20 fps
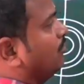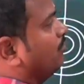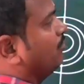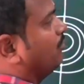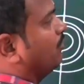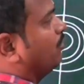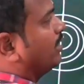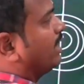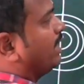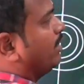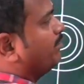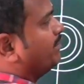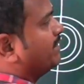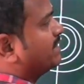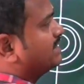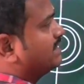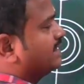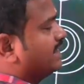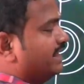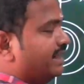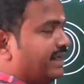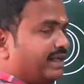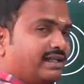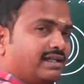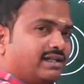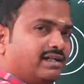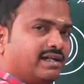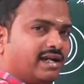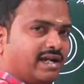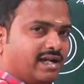4 amperes
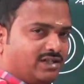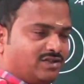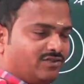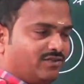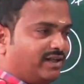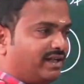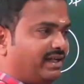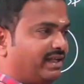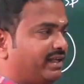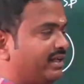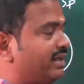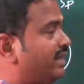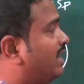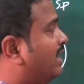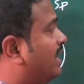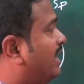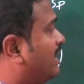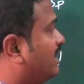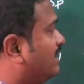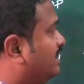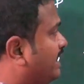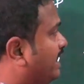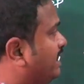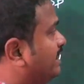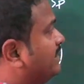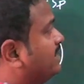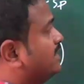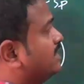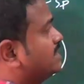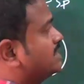reading gradually and
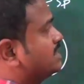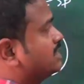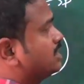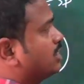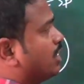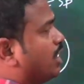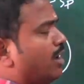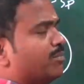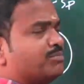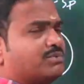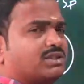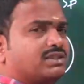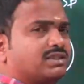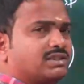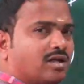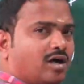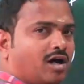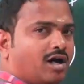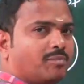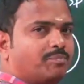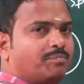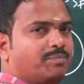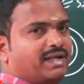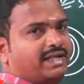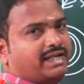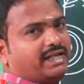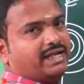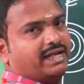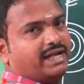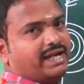then stops
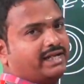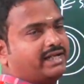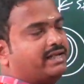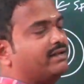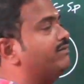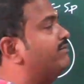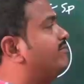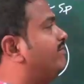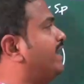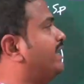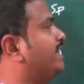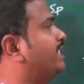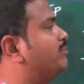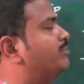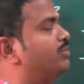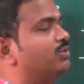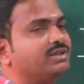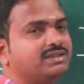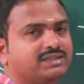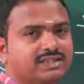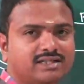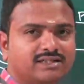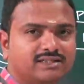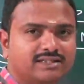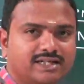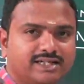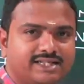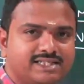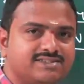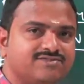sharply at the final position,
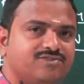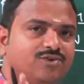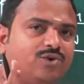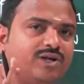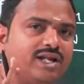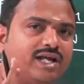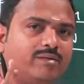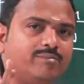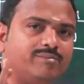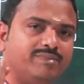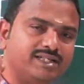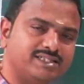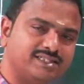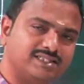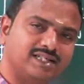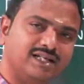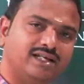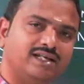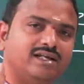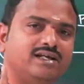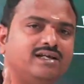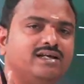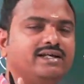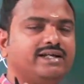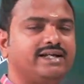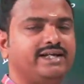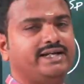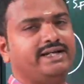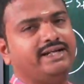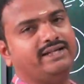that is 4 amperes
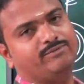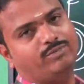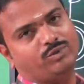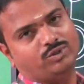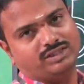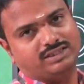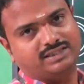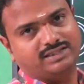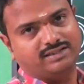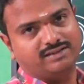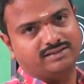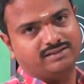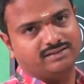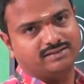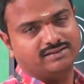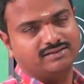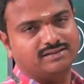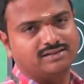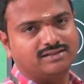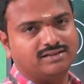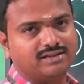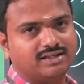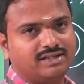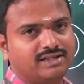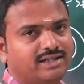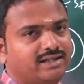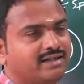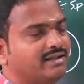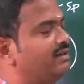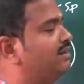reading position.
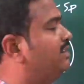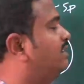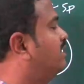Clear?